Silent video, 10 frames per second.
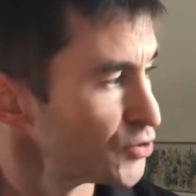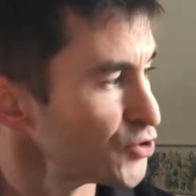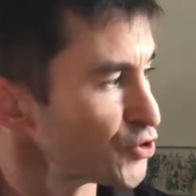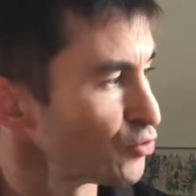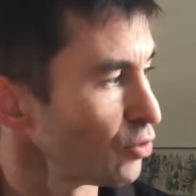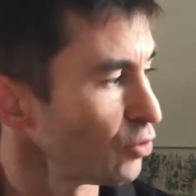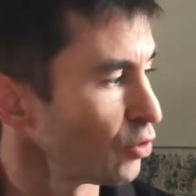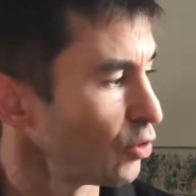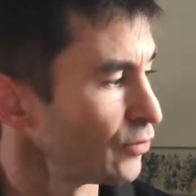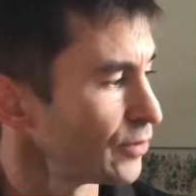scroll
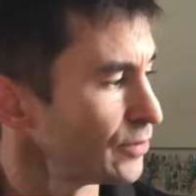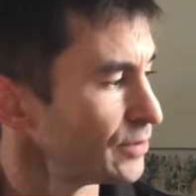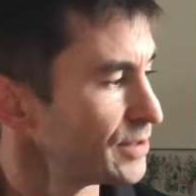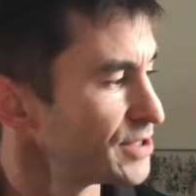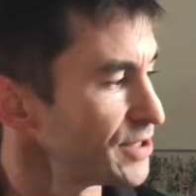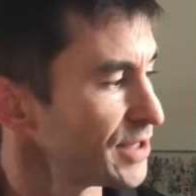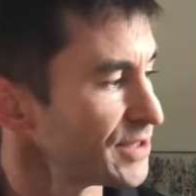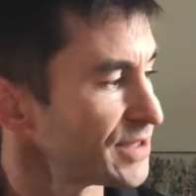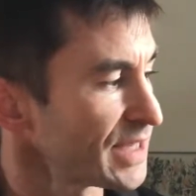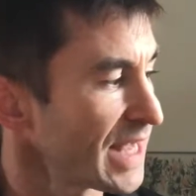over until you get
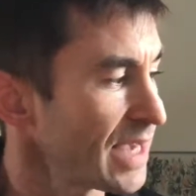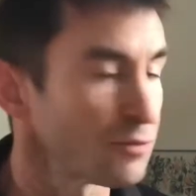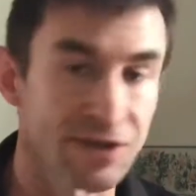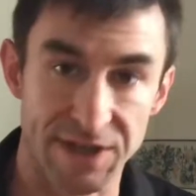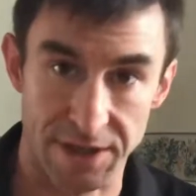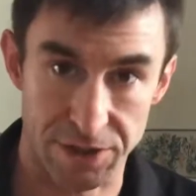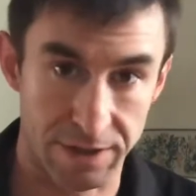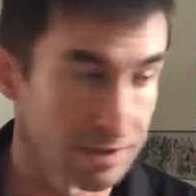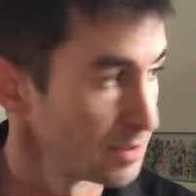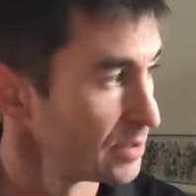to the camera
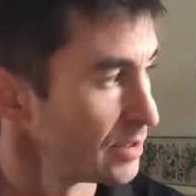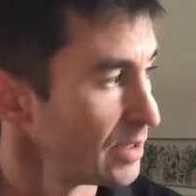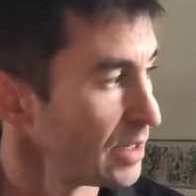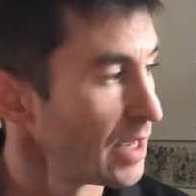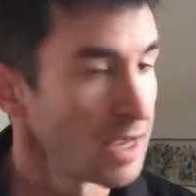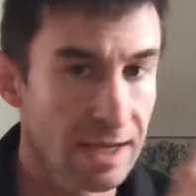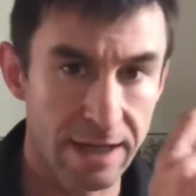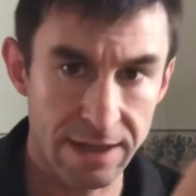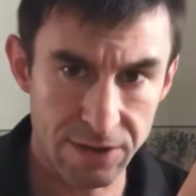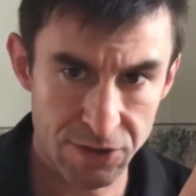section,
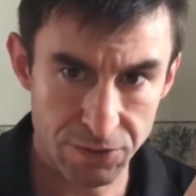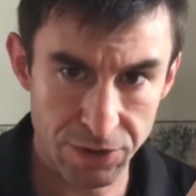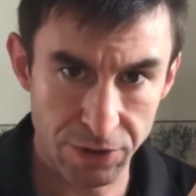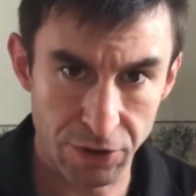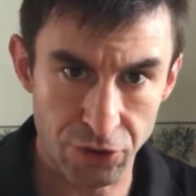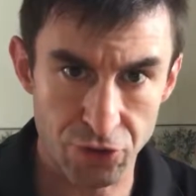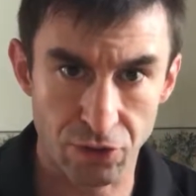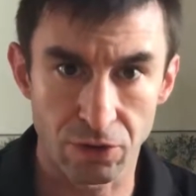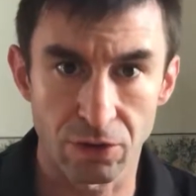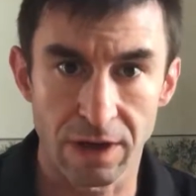and here's where you can
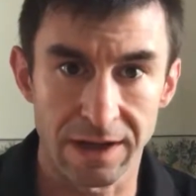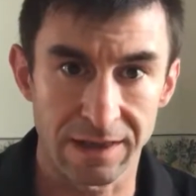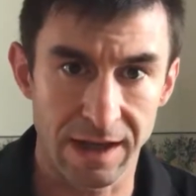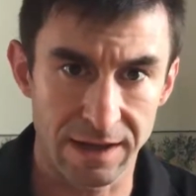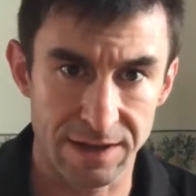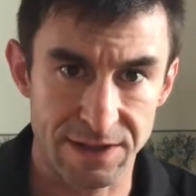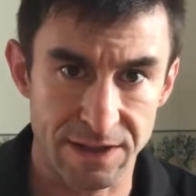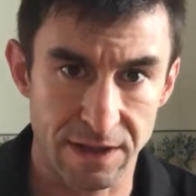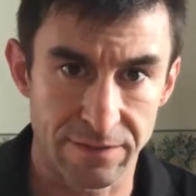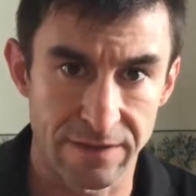control a lot of the
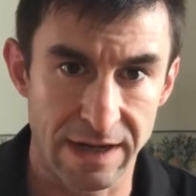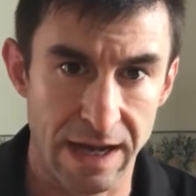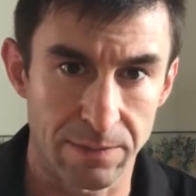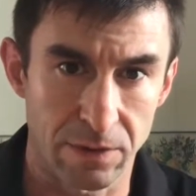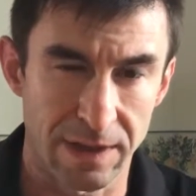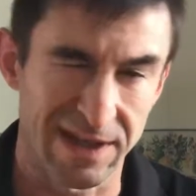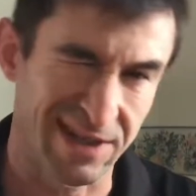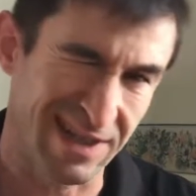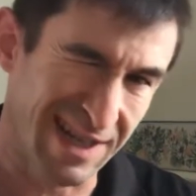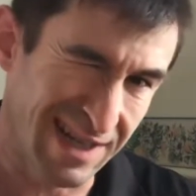stuff that Apple
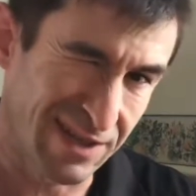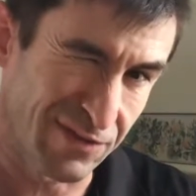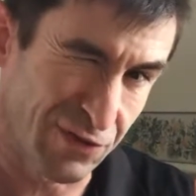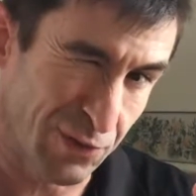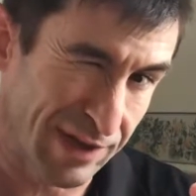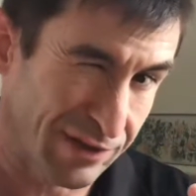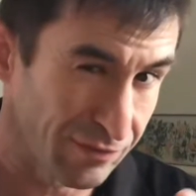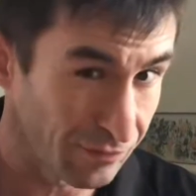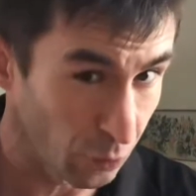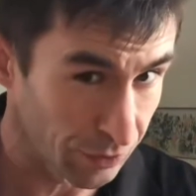has kind of tweaked
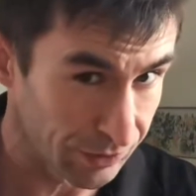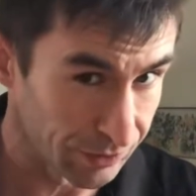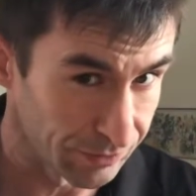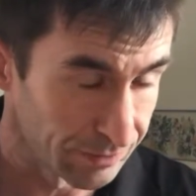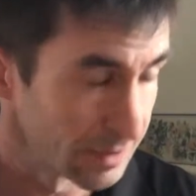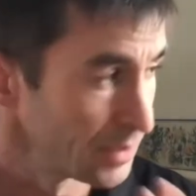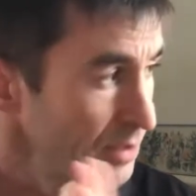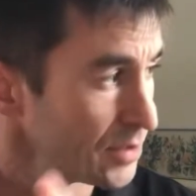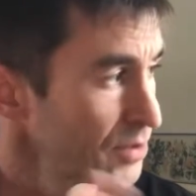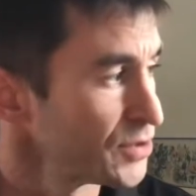for you.
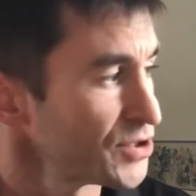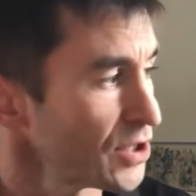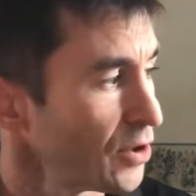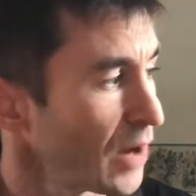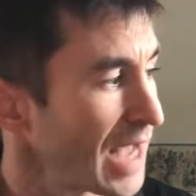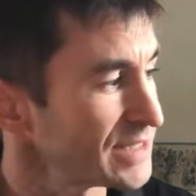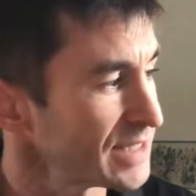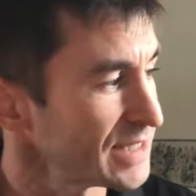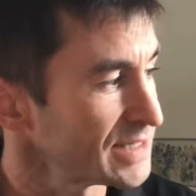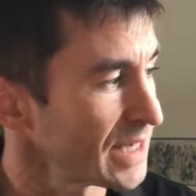So, as
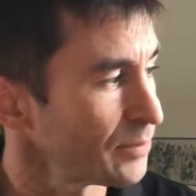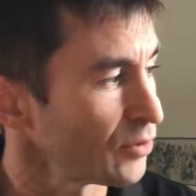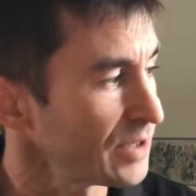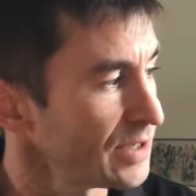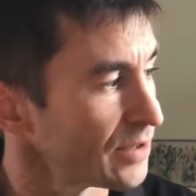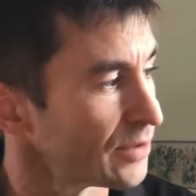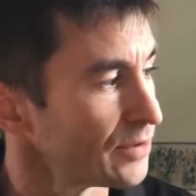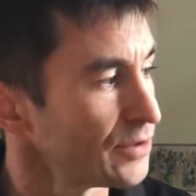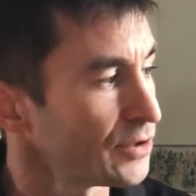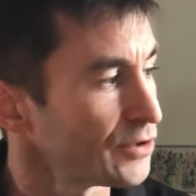an example here,
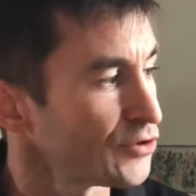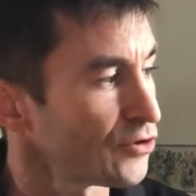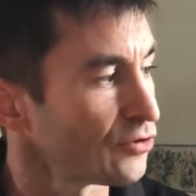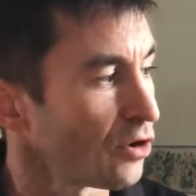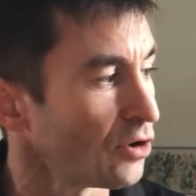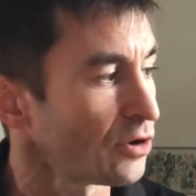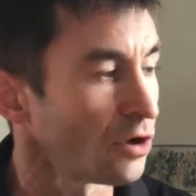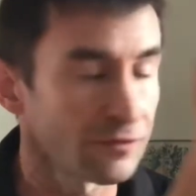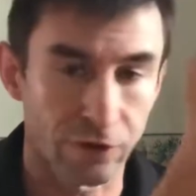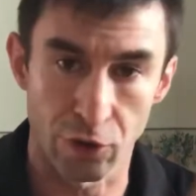you can turn on and
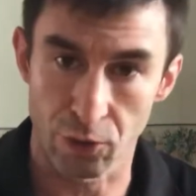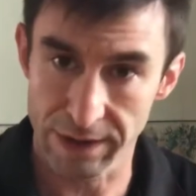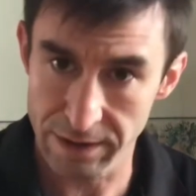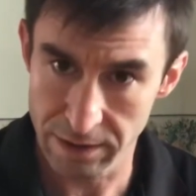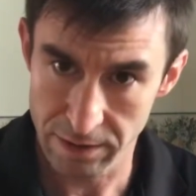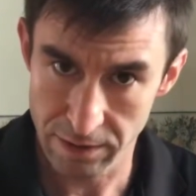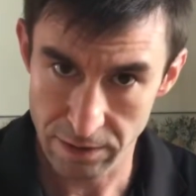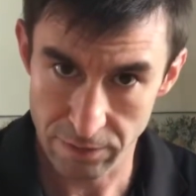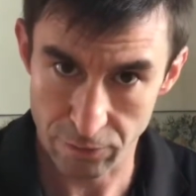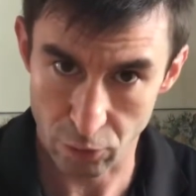off a grid
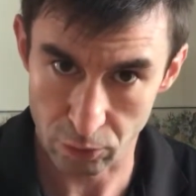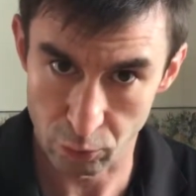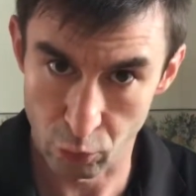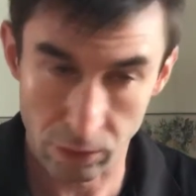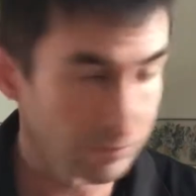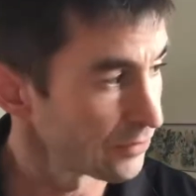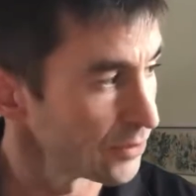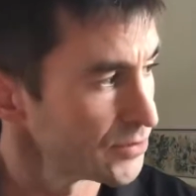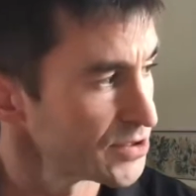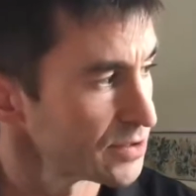for a rule of
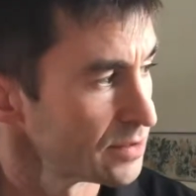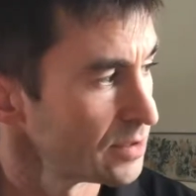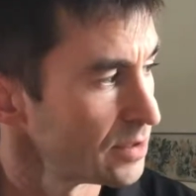thirds.